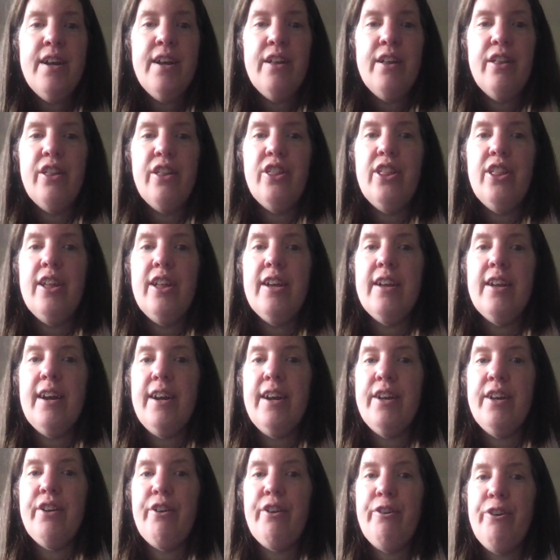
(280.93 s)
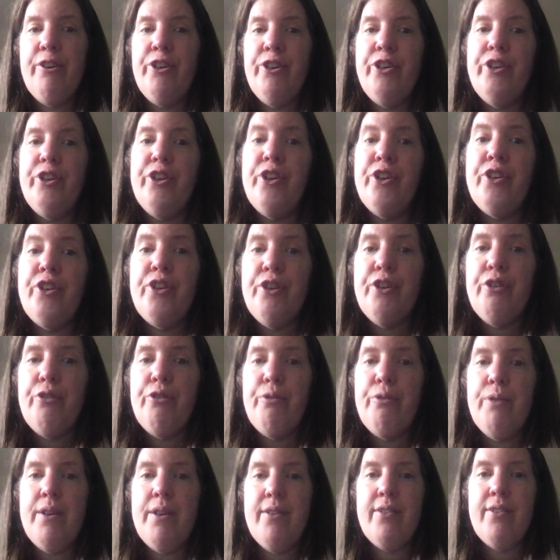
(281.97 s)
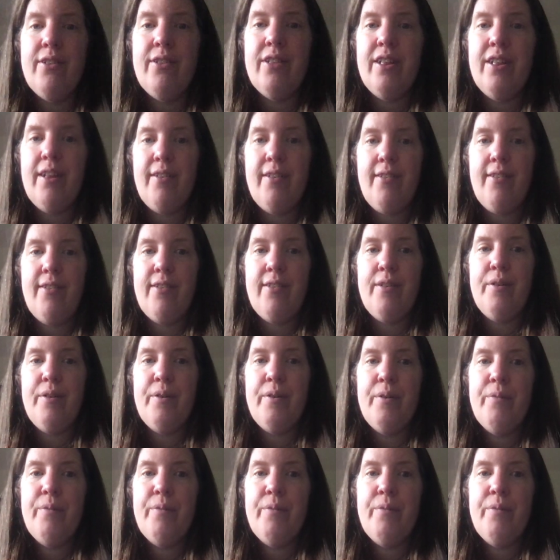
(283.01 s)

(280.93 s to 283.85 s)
the thing I encourage you to do is this